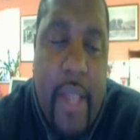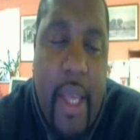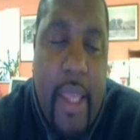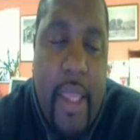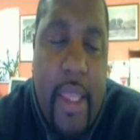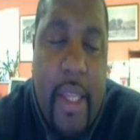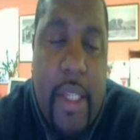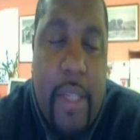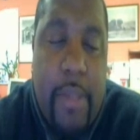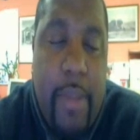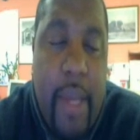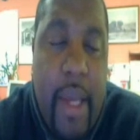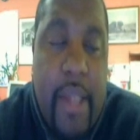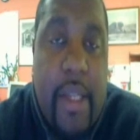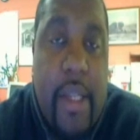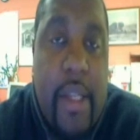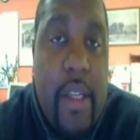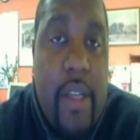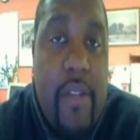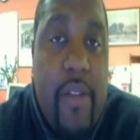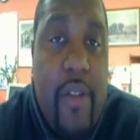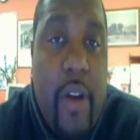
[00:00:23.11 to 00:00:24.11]
that this
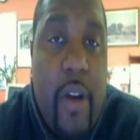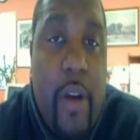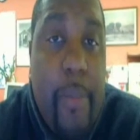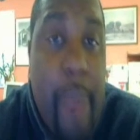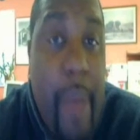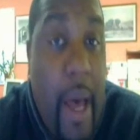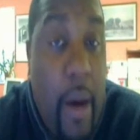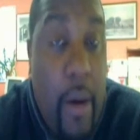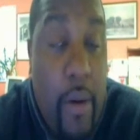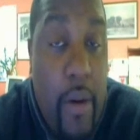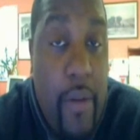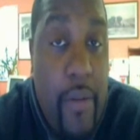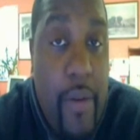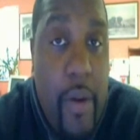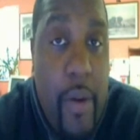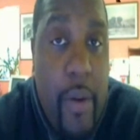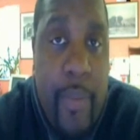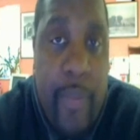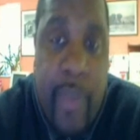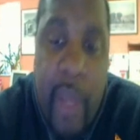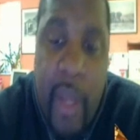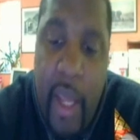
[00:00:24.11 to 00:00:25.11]
message is very
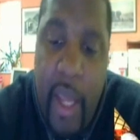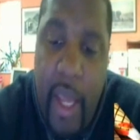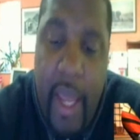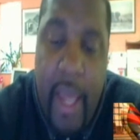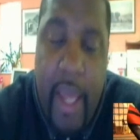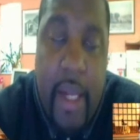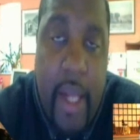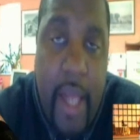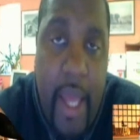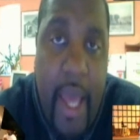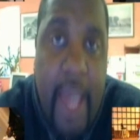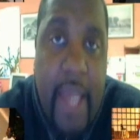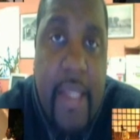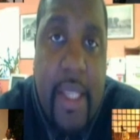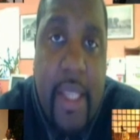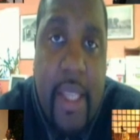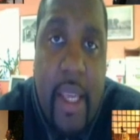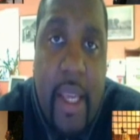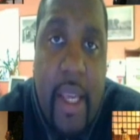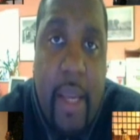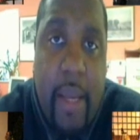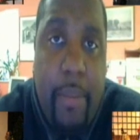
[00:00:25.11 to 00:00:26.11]
powerful, and it has the